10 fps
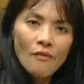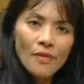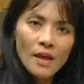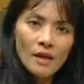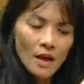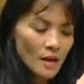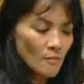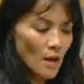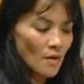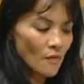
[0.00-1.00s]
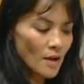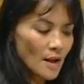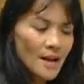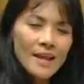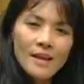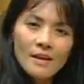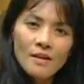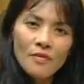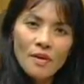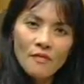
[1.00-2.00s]
they
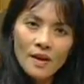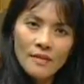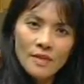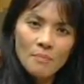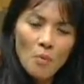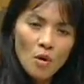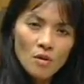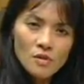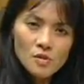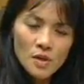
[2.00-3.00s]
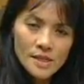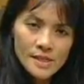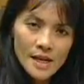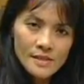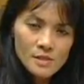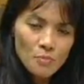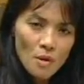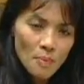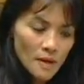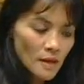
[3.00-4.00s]
if they clean their bottles or containers
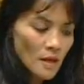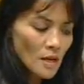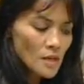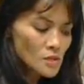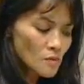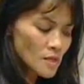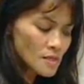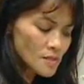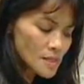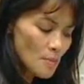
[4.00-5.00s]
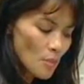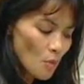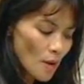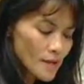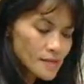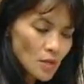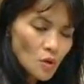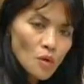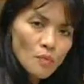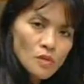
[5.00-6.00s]
properly. So these are some of the ways that
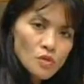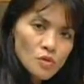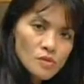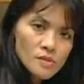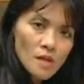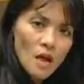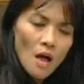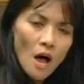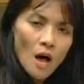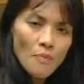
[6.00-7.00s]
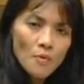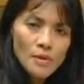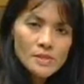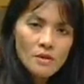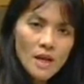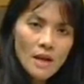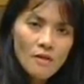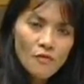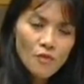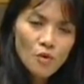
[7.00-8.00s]
you can reduce the risk of
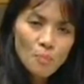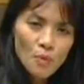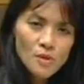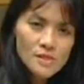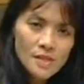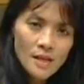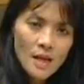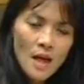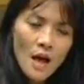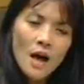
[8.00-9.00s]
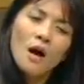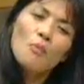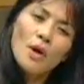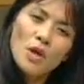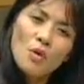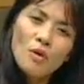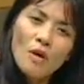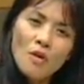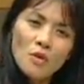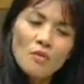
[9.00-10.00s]
getting food poisoning when
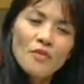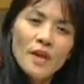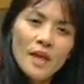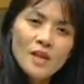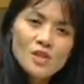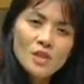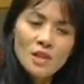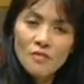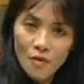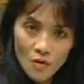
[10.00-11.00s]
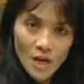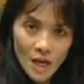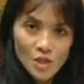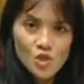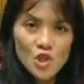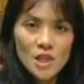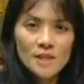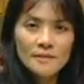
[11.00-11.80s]
you're on your vacation in a foreign country.